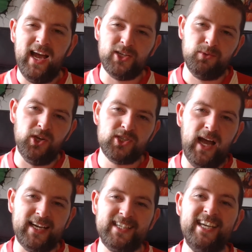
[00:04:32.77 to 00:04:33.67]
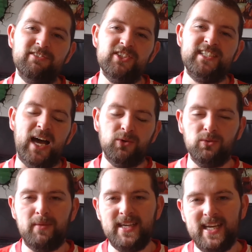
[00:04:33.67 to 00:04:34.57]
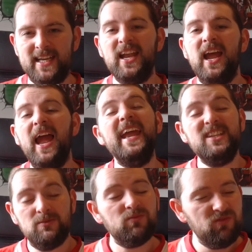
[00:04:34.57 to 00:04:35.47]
as we also had Kieran Dowell making a